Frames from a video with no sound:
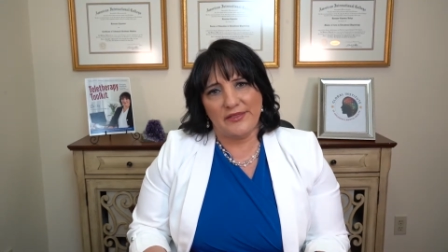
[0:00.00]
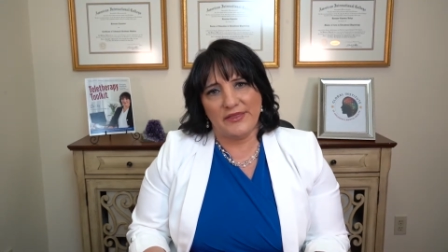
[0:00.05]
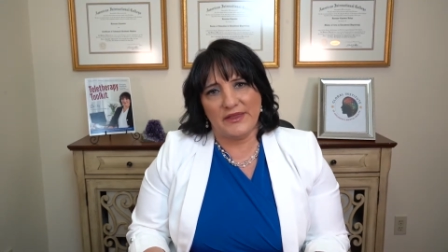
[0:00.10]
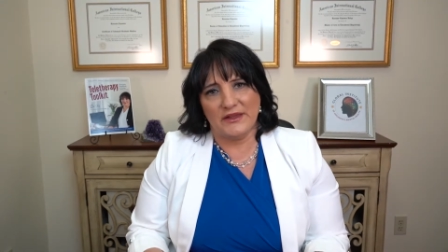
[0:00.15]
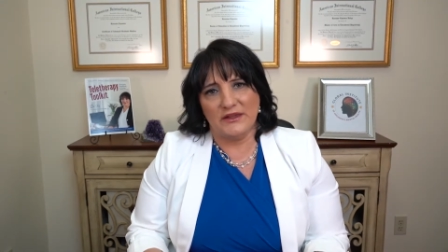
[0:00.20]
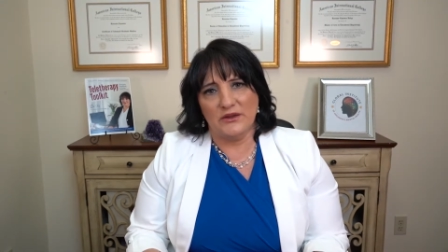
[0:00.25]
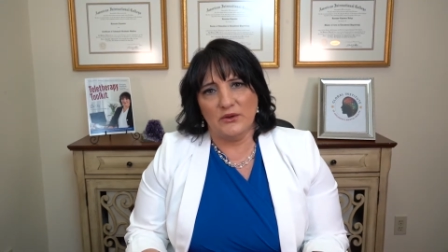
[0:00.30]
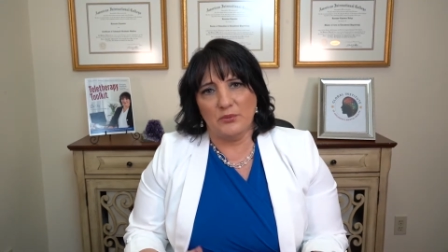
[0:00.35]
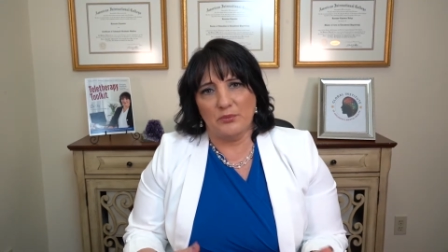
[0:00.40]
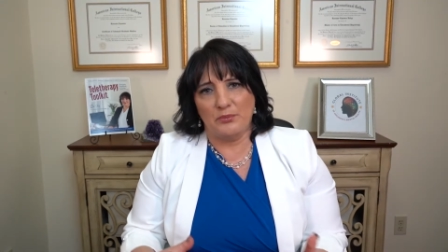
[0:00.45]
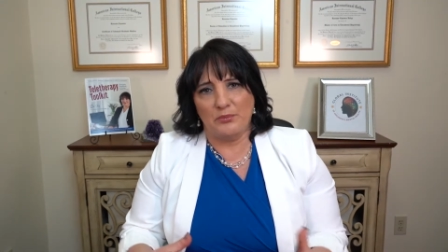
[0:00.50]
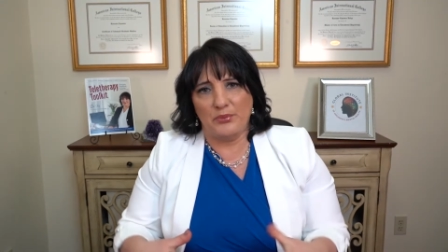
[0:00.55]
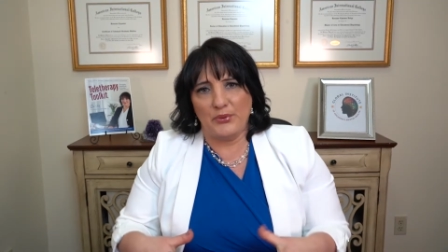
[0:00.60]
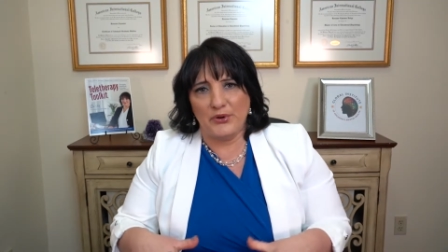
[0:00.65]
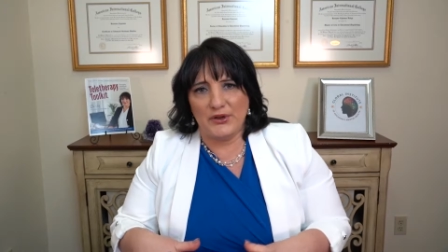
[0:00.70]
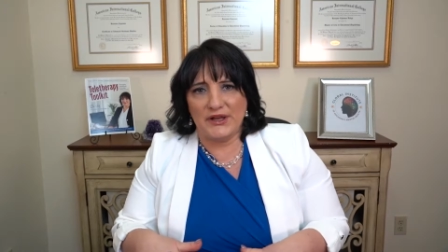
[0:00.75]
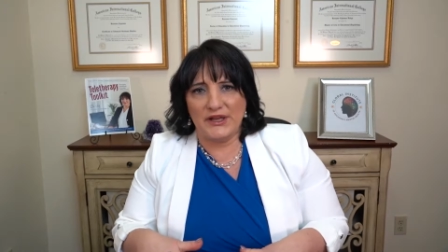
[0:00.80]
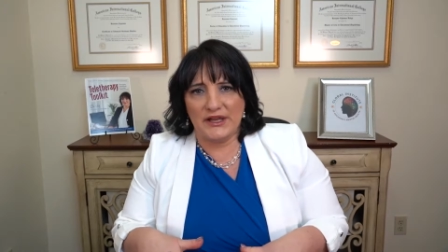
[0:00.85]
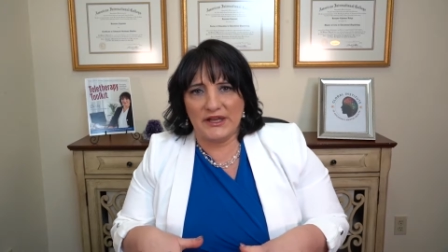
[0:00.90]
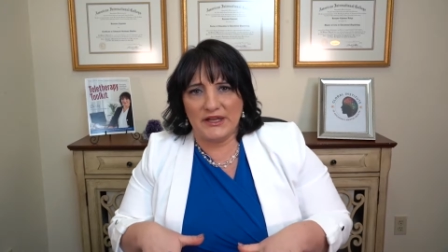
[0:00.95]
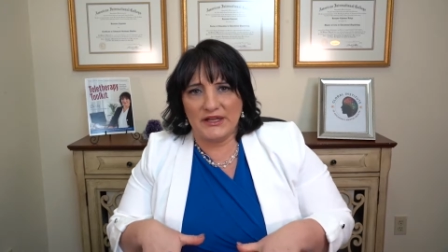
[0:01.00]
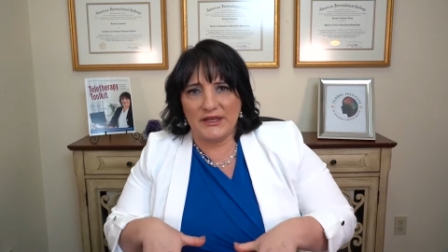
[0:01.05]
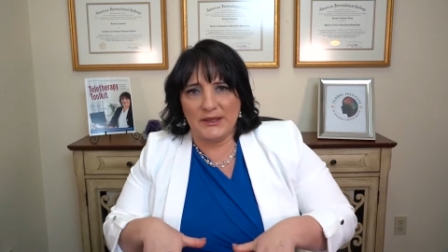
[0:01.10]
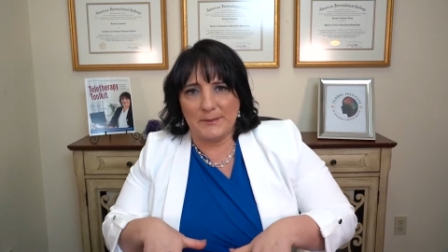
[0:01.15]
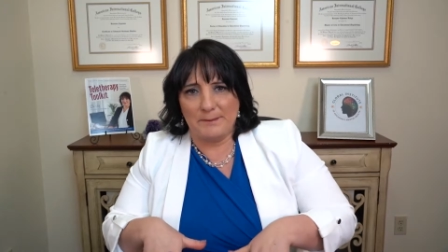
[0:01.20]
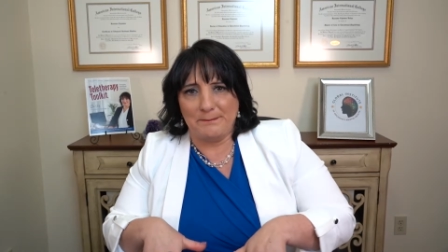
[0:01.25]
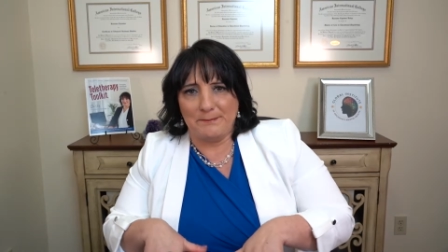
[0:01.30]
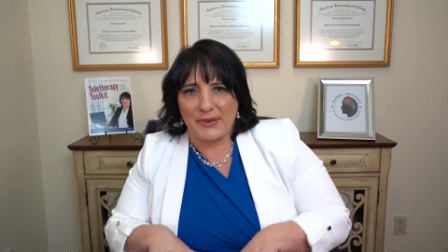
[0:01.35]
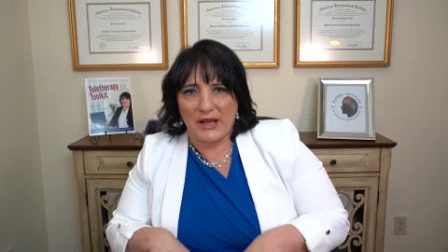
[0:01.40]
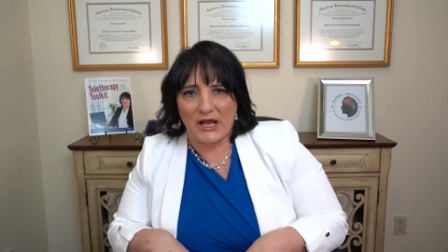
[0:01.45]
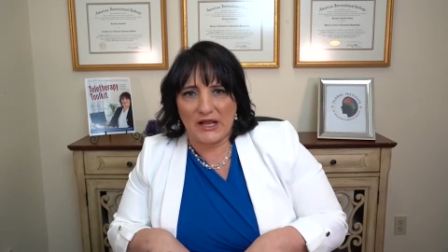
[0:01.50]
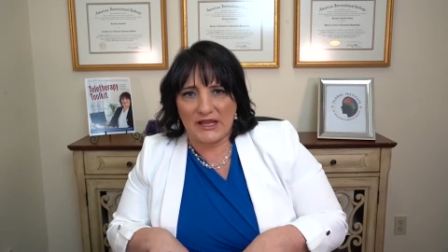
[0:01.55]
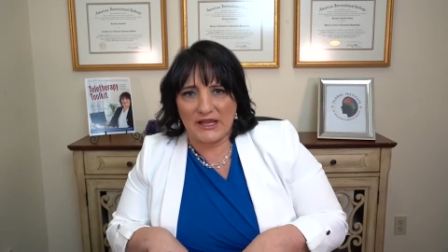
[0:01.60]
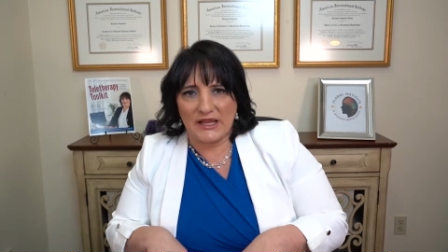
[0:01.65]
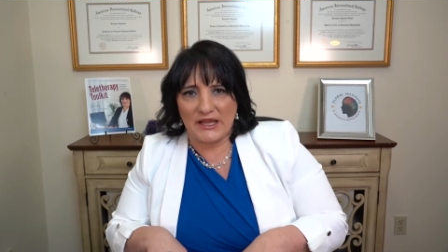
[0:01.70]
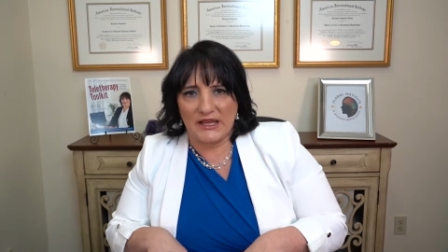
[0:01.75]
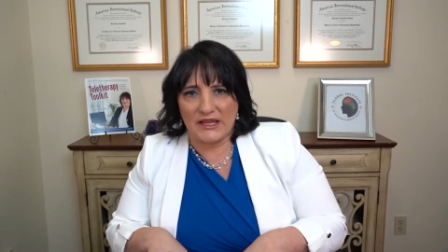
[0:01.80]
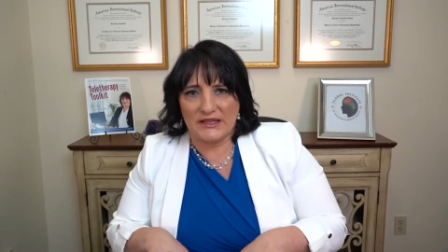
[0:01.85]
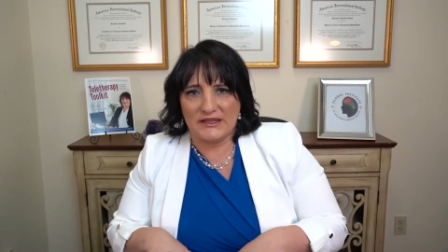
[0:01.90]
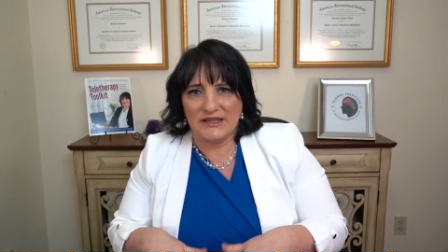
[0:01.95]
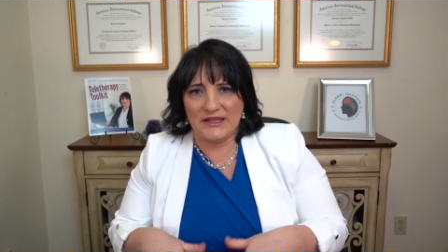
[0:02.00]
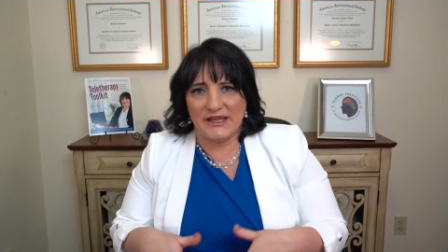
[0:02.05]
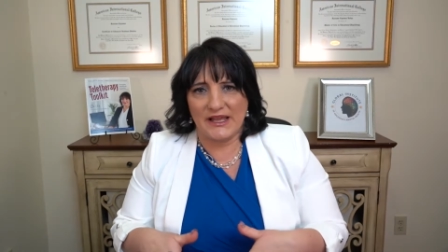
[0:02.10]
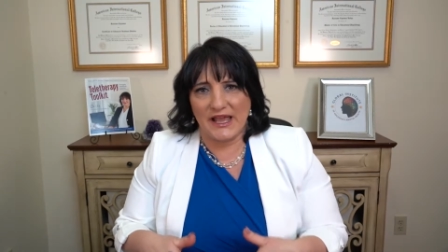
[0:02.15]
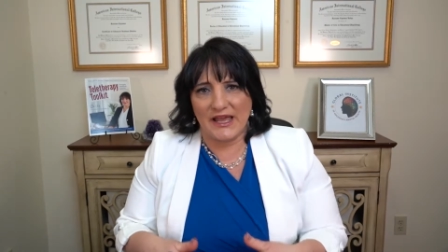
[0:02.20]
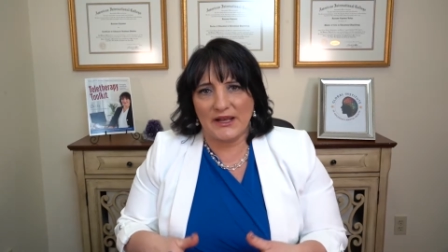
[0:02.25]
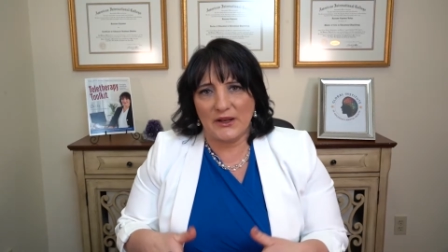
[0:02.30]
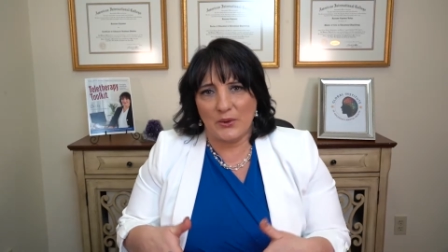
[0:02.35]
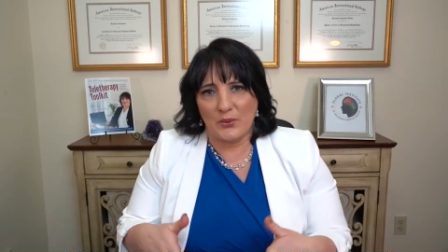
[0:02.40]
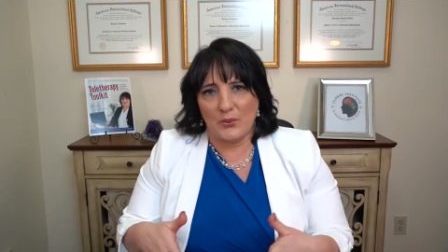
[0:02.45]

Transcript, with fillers: and you put it in a bucket and you get it